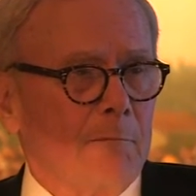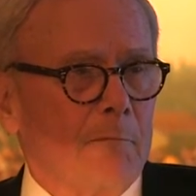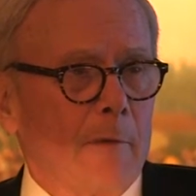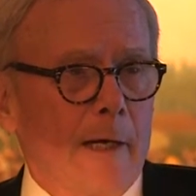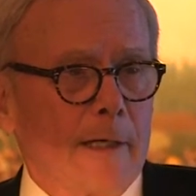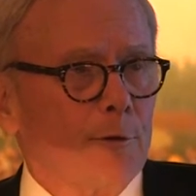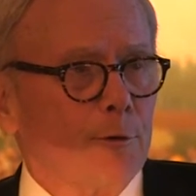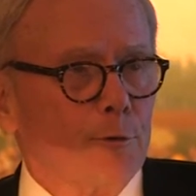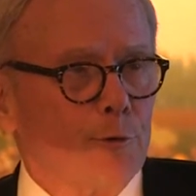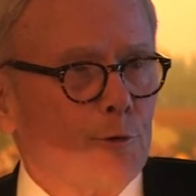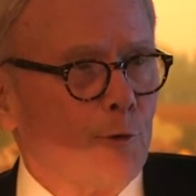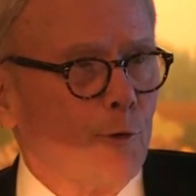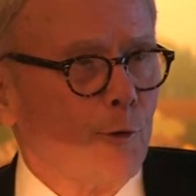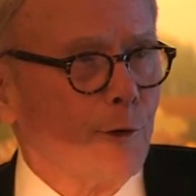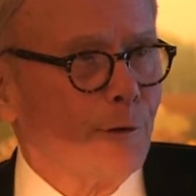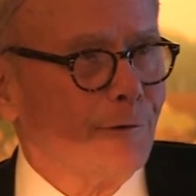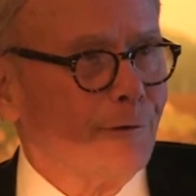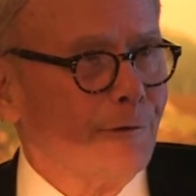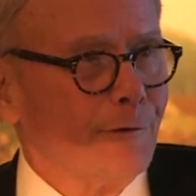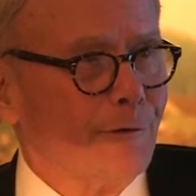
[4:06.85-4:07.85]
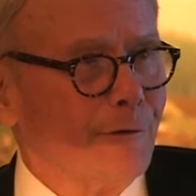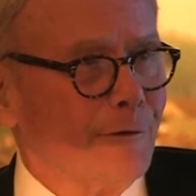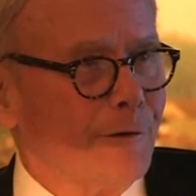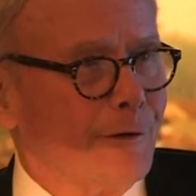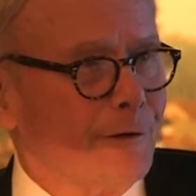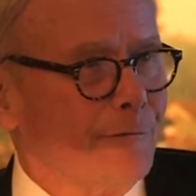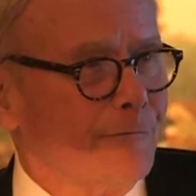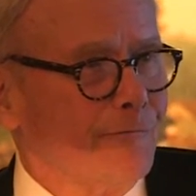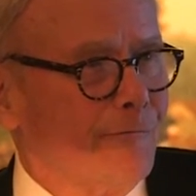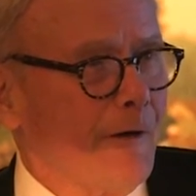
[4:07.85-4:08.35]
Michael Jordan to
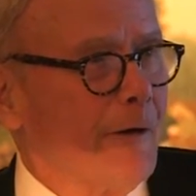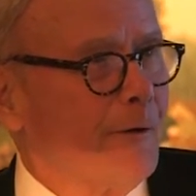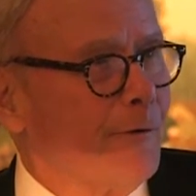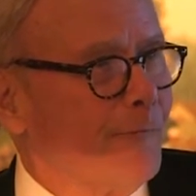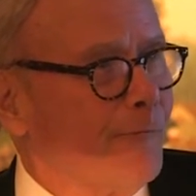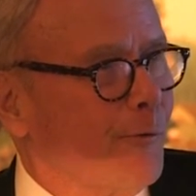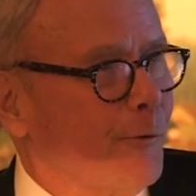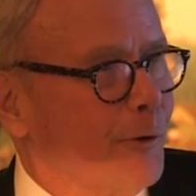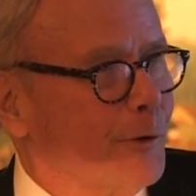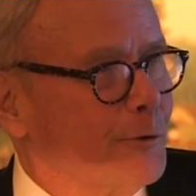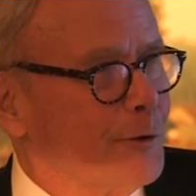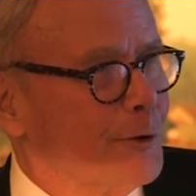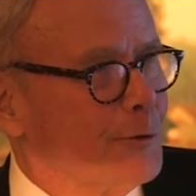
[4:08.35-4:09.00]
the Final Four